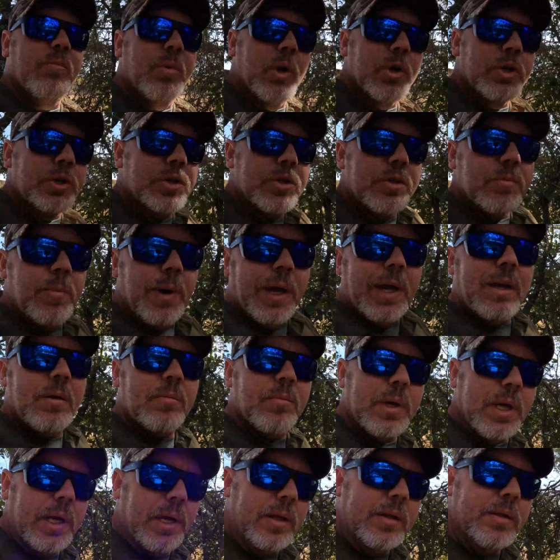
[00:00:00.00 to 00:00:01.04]
Bush's baked
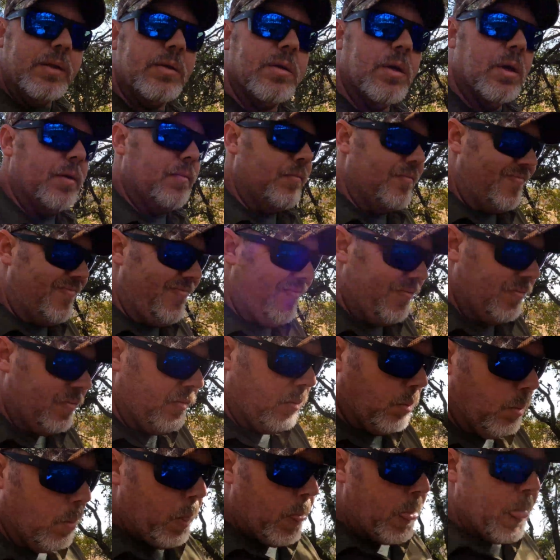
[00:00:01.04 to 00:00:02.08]
beans,
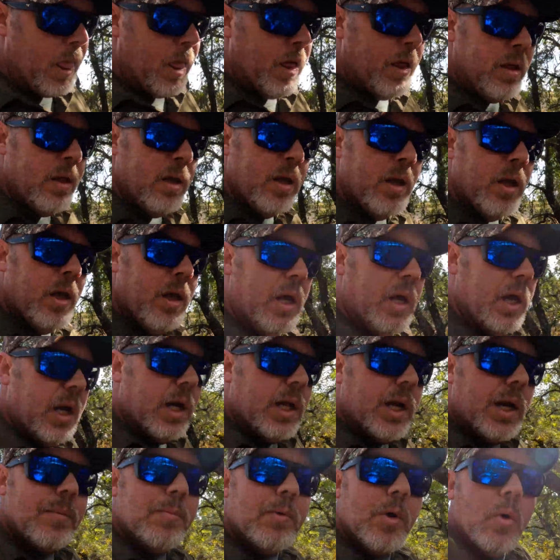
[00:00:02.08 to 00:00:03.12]

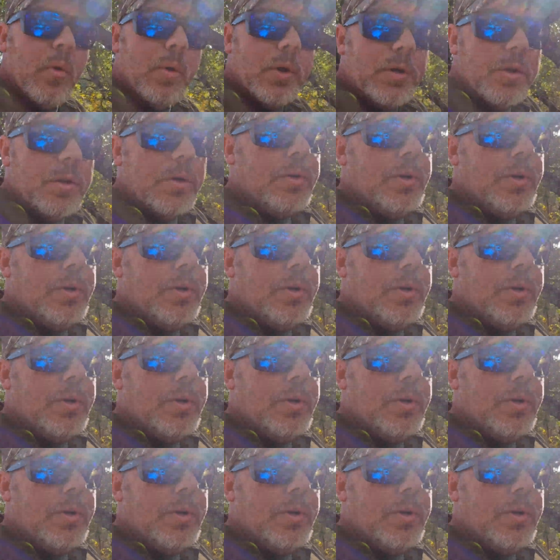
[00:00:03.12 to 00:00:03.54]
and I'm going to